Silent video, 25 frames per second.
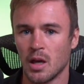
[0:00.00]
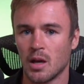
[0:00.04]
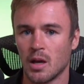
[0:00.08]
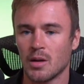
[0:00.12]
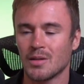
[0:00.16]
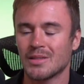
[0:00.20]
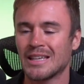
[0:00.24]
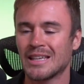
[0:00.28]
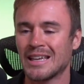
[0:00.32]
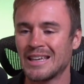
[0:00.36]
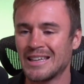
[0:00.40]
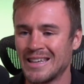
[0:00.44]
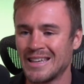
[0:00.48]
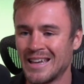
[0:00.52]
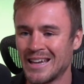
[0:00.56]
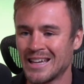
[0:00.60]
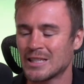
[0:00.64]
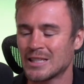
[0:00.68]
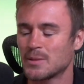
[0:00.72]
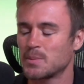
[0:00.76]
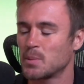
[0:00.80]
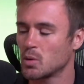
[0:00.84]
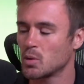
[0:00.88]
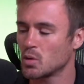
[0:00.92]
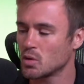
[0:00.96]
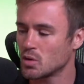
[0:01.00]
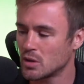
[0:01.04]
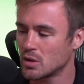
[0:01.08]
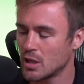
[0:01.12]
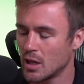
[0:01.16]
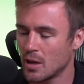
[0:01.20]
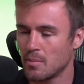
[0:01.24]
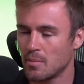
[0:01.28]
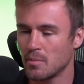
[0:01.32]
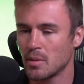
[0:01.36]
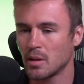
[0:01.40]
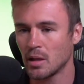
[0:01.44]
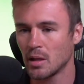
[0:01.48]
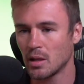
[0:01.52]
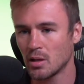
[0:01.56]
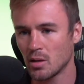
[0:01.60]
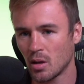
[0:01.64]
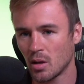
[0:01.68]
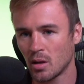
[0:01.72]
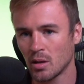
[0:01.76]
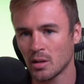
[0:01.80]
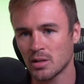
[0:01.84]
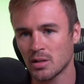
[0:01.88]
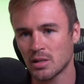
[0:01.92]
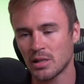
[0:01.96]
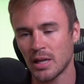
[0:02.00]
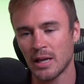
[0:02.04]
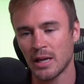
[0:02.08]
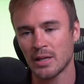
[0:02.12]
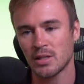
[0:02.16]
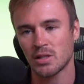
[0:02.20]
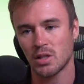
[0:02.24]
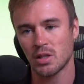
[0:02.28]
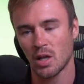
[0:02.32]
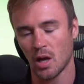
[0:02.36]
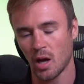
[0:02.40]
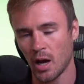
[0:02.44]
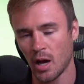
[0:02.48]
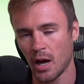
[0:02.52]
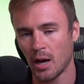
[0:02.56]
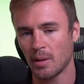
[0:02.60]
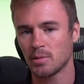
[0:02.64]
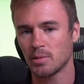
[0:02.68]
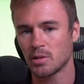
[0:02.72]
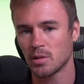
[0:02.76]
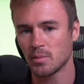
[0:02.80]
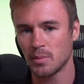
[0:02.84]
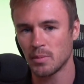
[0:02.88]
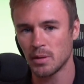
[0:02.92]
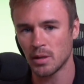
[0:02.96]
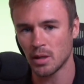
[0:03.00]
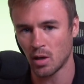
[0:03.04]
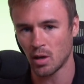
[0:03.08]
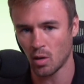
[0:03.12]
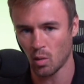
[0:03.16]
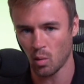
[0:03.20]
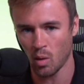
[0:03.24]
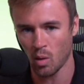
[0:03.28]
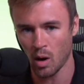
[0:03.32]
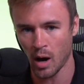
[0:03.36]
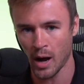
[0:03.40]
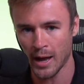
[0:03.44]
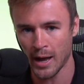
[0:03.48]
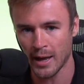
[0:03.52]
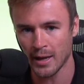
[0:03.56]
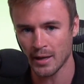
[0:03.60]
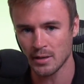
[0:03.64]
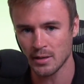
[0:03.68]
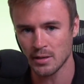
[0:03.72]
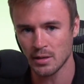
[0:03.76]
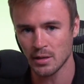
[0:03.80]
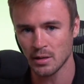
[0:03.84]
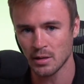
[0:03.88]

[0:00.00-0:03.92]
And I say, yes, because $10 million takes time to be acquired.